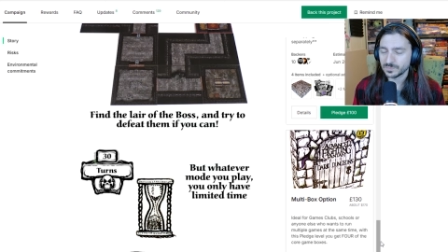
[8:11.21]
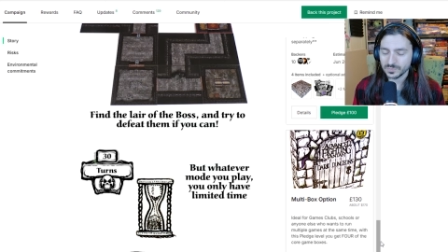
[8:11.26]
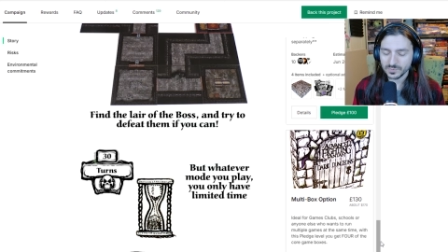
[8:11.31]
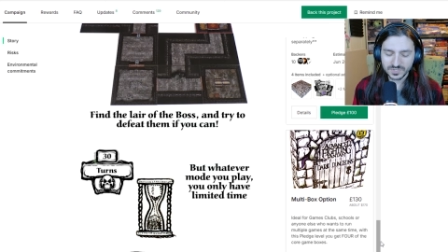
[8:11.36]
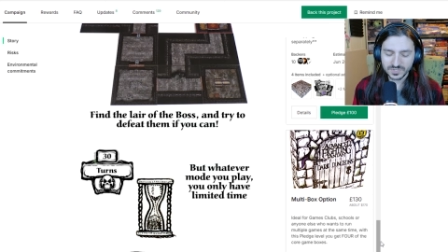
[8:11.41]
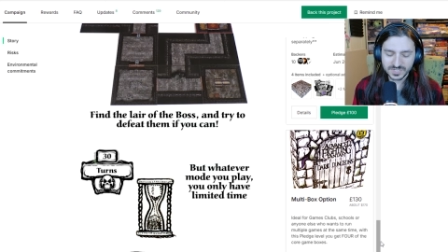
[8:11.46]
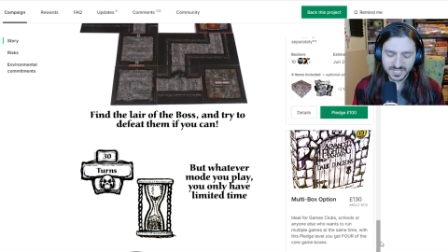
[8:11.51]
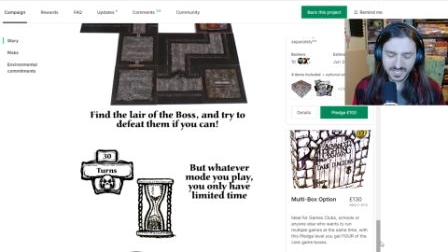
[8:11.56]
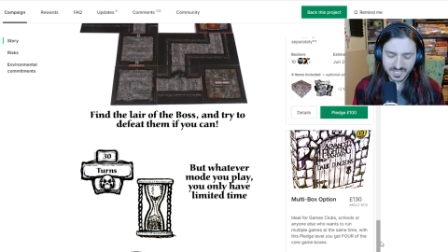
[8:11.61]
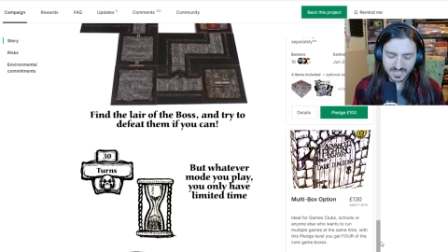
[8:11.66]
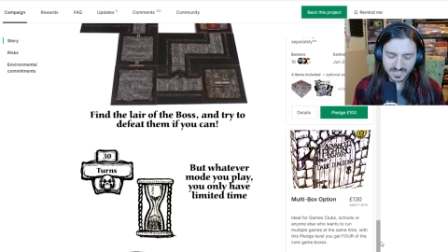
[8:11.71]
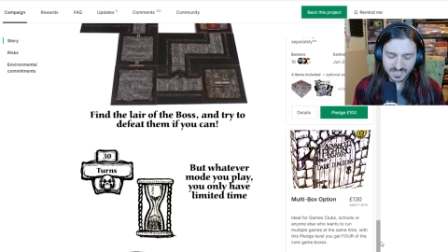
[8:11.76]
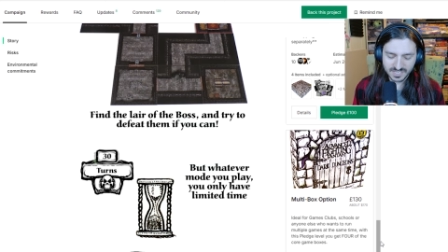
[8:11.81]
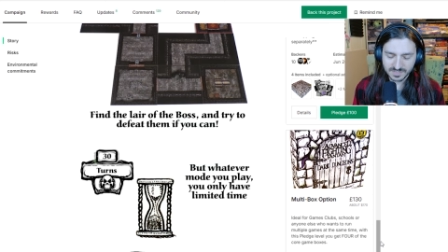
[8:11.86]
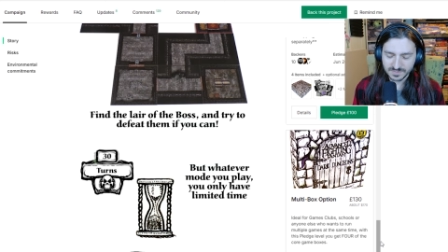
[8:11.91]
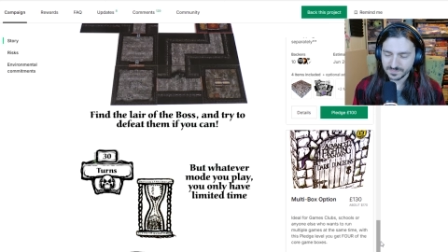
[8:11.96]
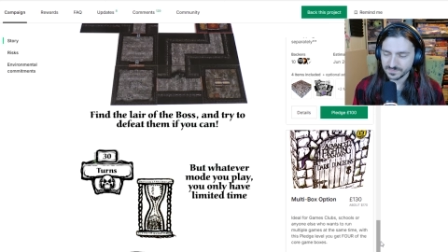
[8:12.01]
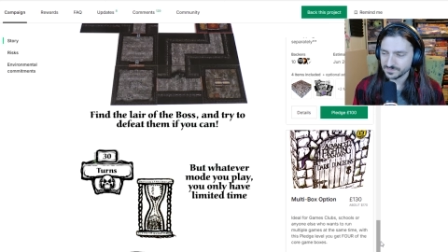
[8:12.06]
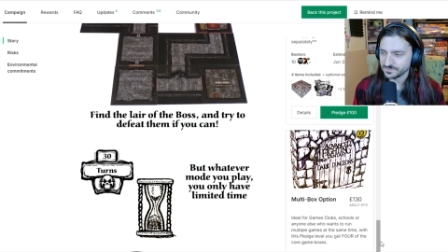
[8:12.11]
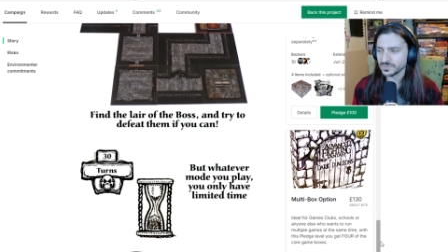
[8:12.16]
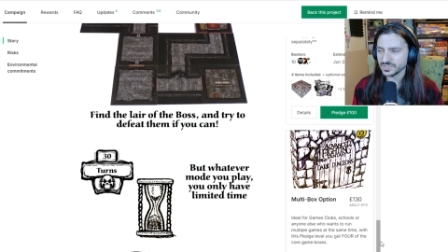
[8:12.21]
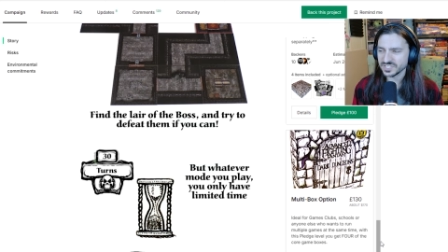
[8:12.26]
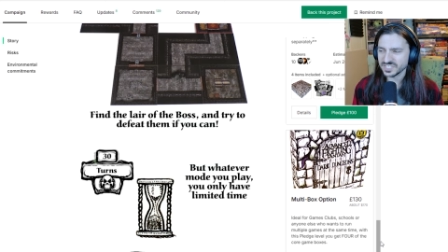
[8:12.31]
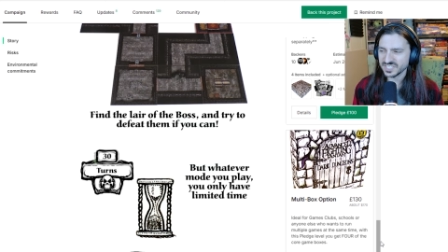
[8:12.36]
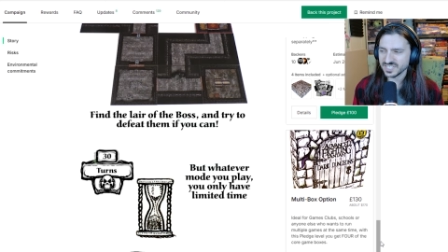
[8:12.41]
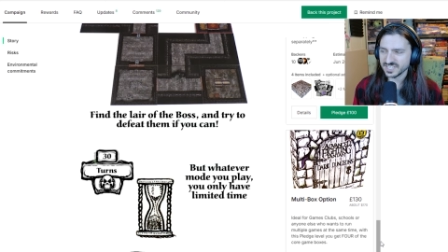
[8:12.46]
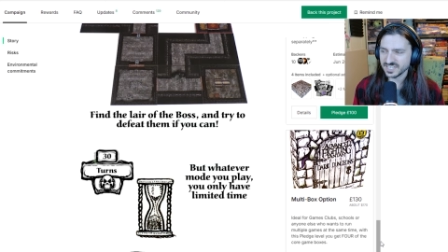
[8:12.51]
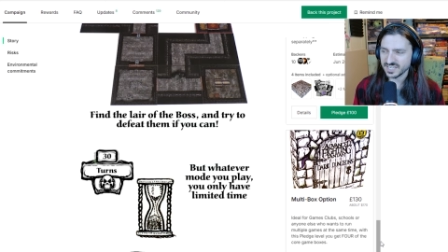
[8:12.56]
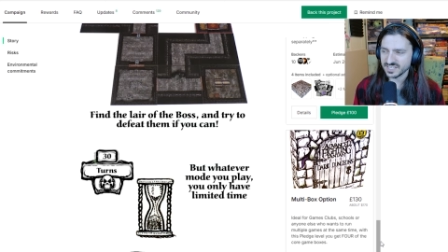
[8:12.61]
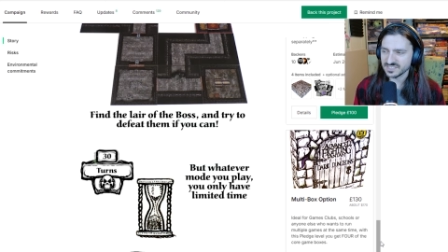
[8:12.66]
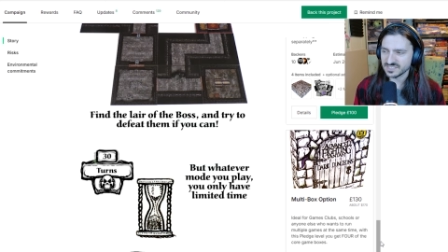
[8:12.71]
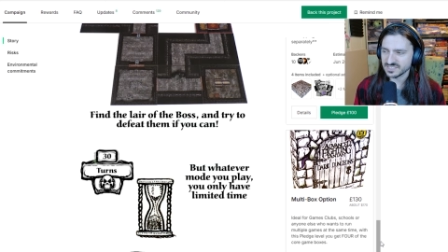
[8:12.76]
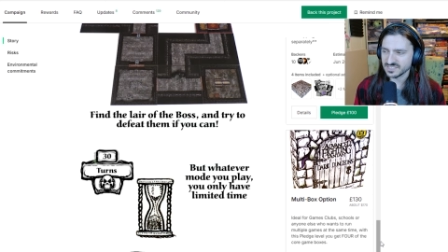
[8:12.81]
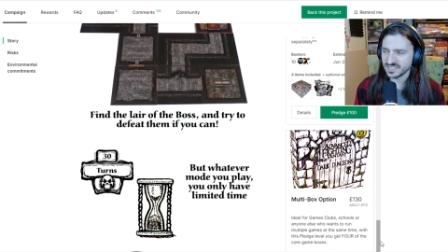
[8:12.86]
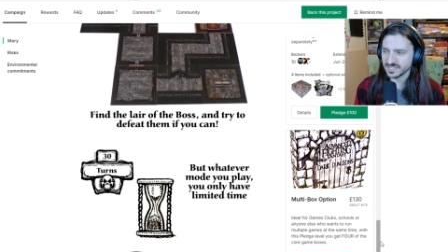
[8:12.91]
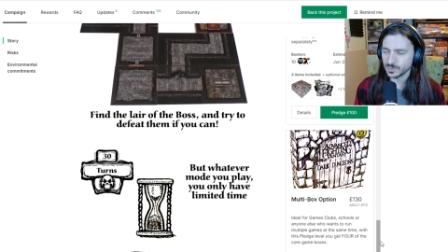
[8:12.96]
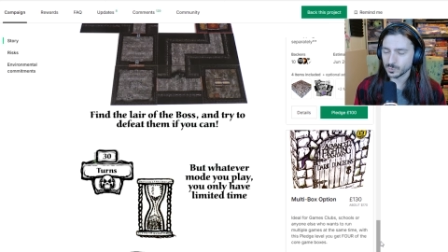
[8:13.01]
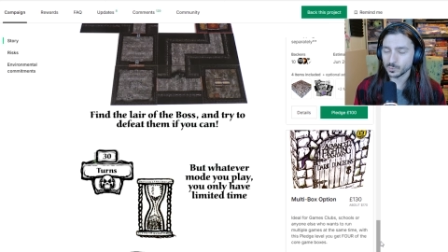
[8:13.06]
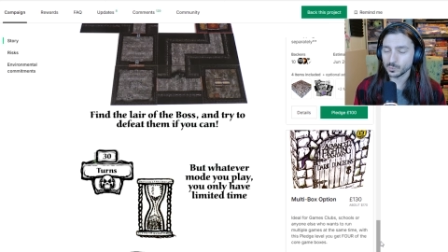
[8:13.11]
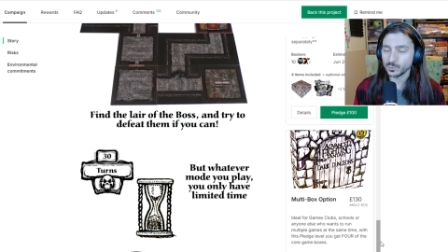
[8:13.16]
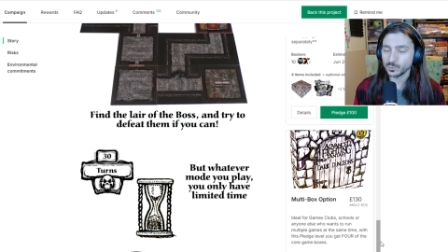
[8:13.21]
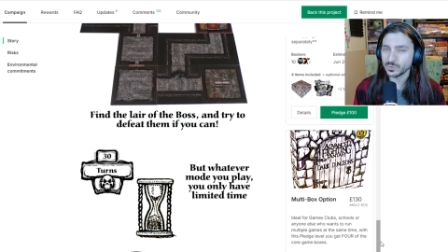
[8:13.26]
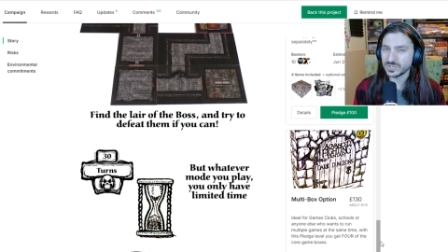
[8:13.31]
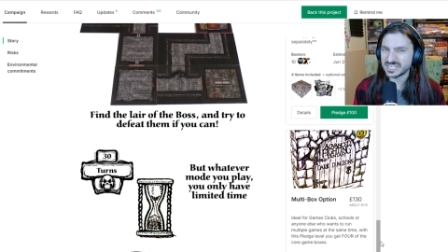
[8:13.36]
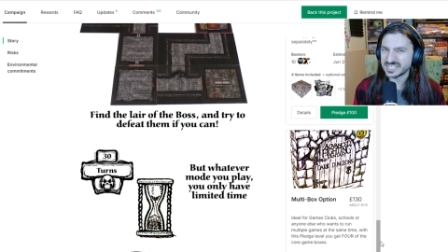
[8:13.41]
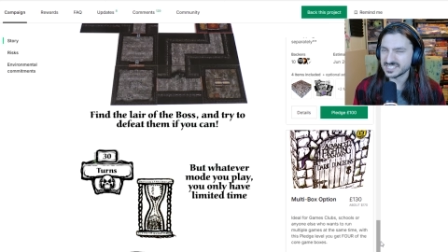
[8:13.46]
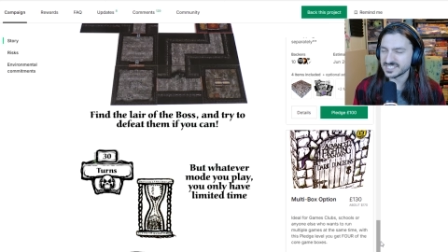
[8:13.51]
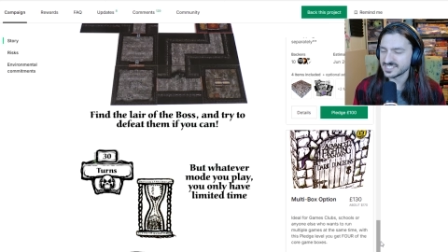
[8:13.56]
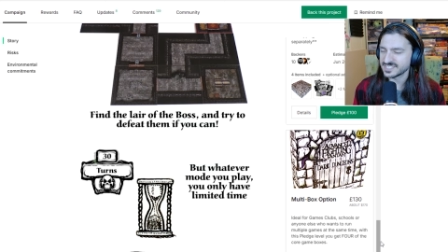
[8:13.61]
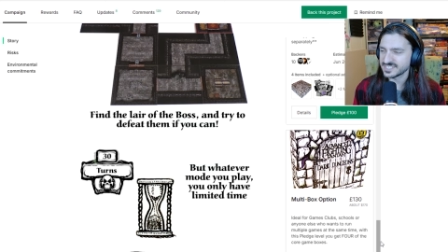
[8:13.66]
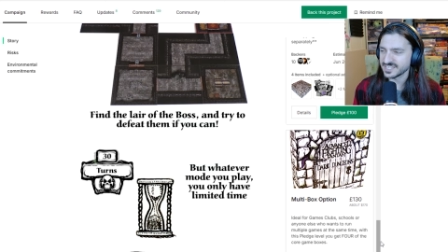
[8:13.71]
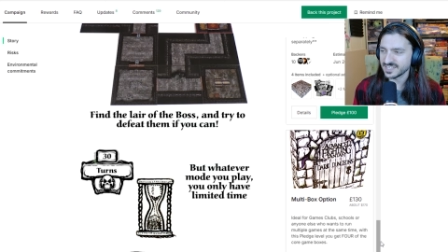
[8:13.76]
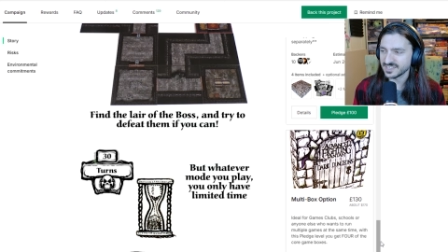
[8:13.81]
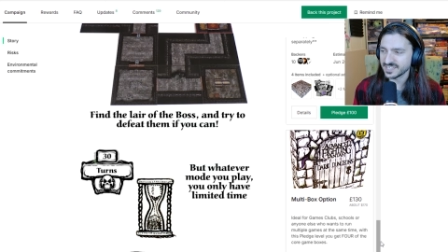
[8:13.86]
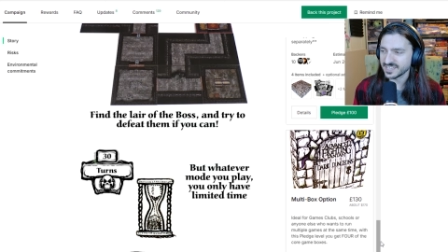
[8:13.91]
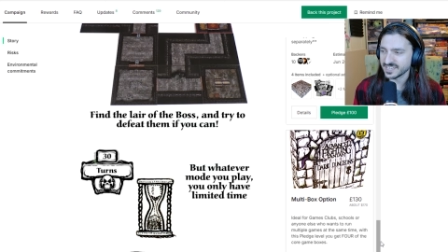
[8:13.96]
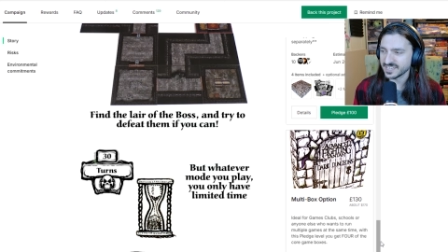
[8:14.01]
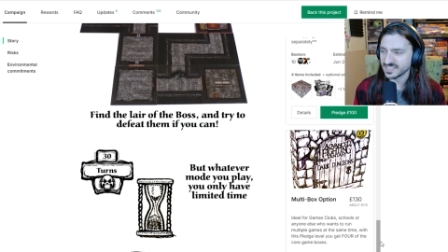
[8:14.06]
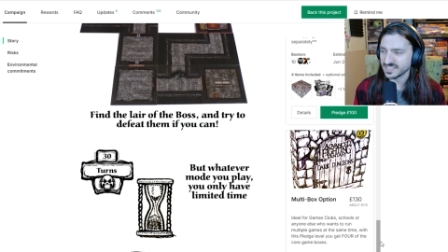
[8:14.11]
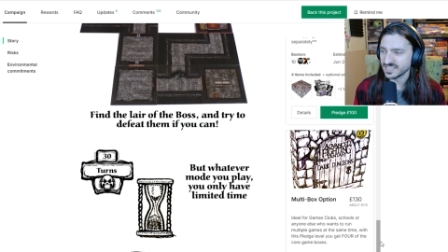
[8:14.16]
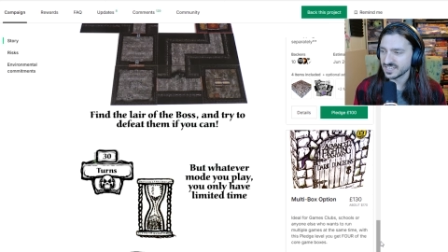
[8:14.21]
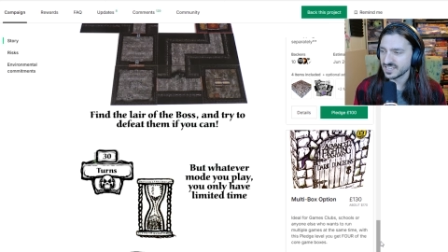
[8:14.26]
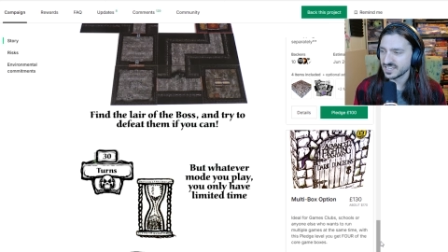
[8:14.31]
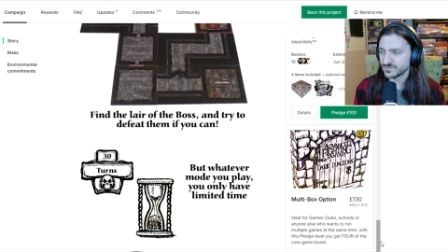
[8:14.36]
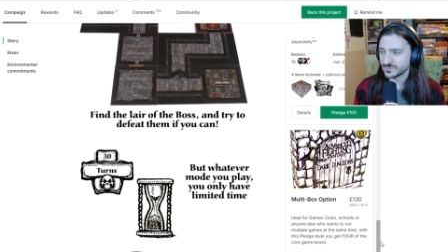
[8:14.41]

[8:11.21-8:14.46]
pretty pretty against like reselling uh,